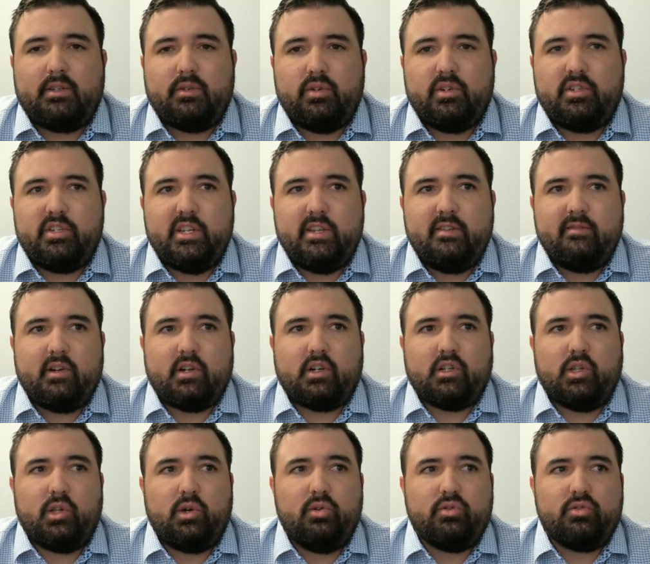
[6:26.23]
to achieve a
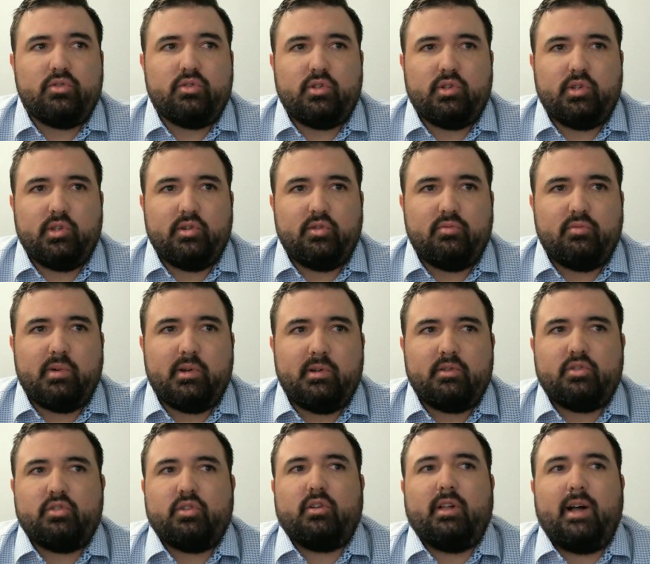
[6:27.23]
closed loop
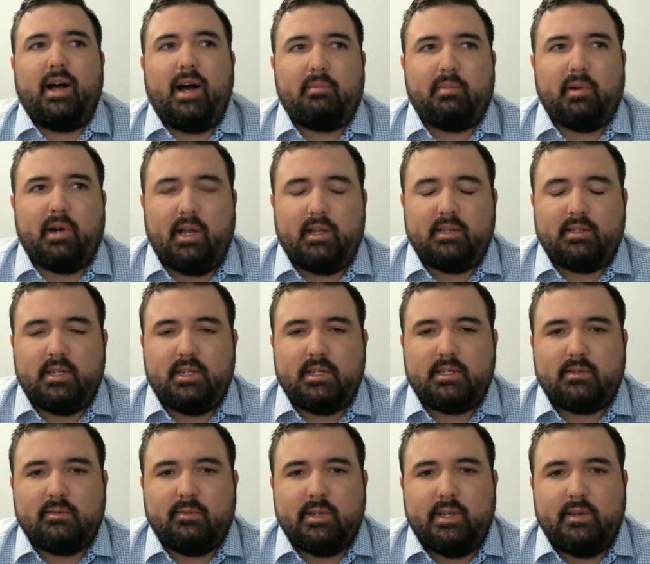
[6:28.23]
drill out process.